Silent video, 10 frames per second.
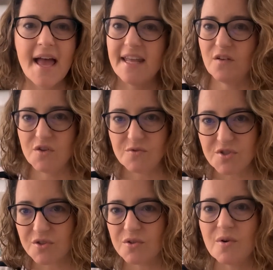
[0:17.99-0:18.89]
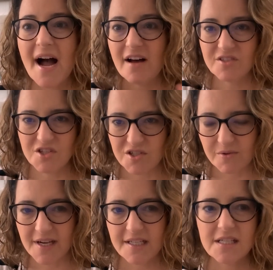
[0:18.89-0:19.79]
and if you do, how to
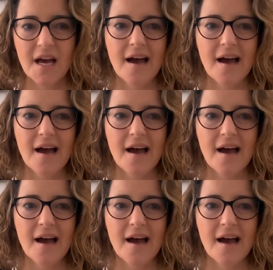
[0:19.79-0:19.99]
do it.